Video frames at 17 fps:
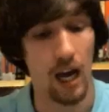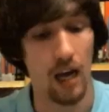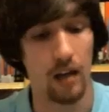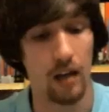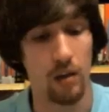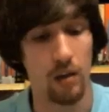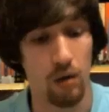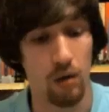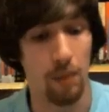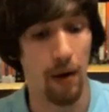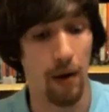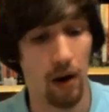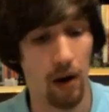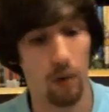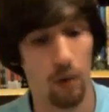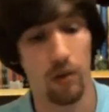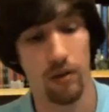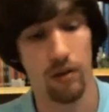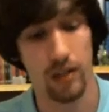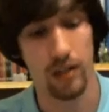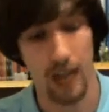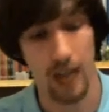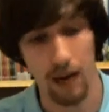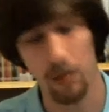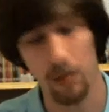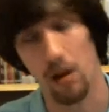And you compare it with the
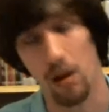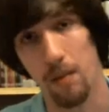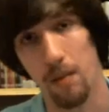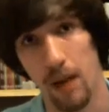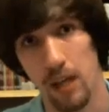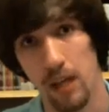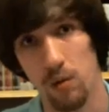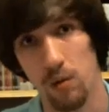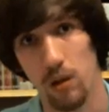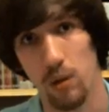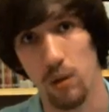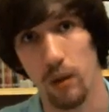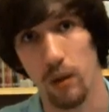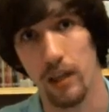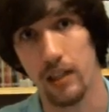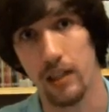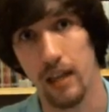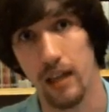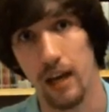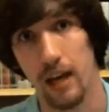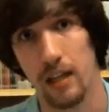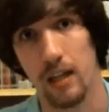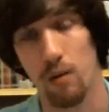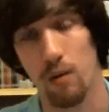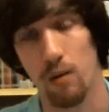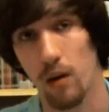table on page
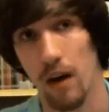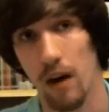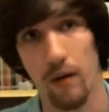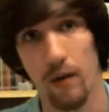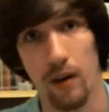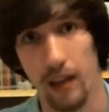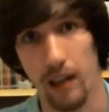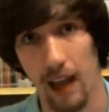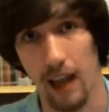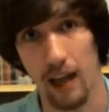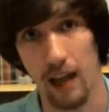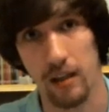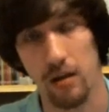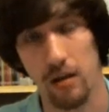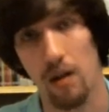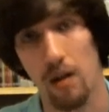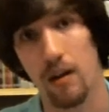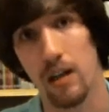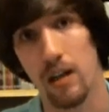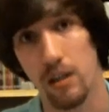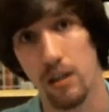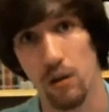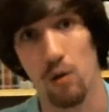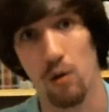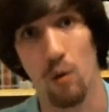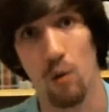126, and whatever it lands on
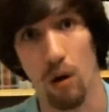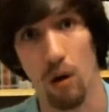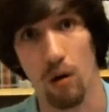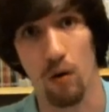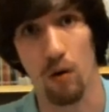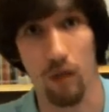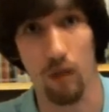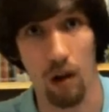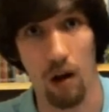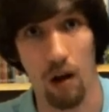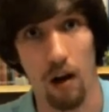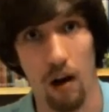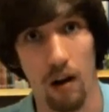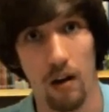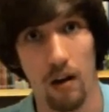is your quirk or flaw.